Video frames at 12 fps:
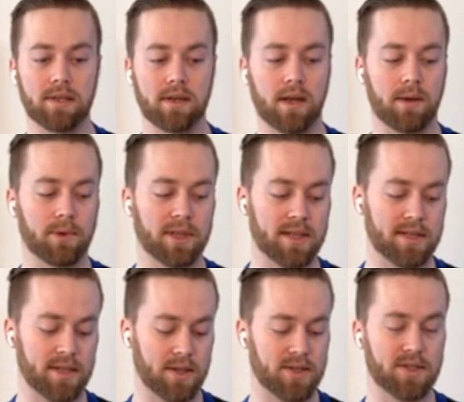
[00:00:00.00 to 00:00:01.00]
And what
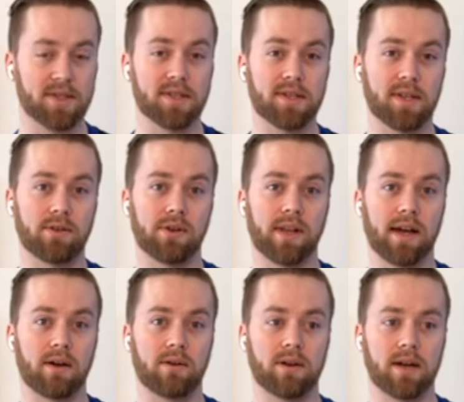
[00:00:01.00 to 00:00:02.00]
that does is it's going to
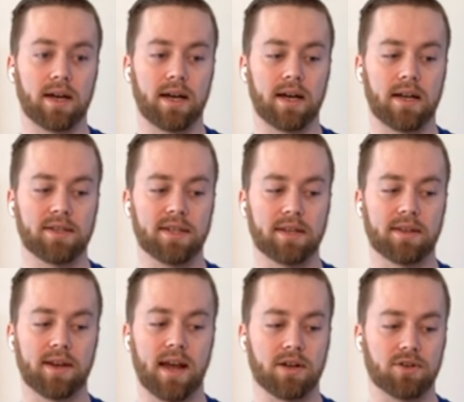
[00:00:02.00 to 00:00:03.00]
allow to get
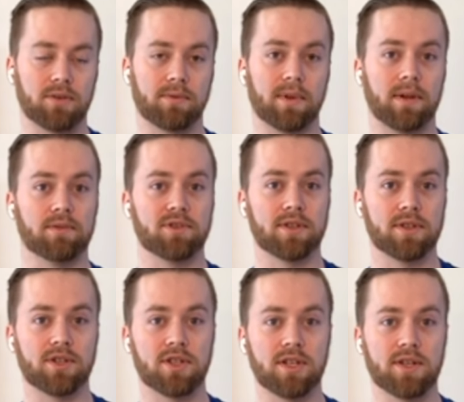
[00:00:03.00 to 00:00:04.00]
the natural flavors of
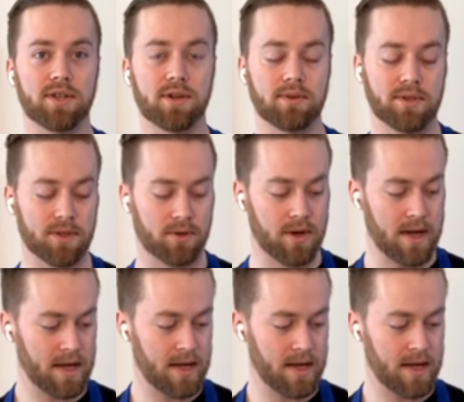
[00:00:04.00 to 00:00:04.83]
the cheese out. So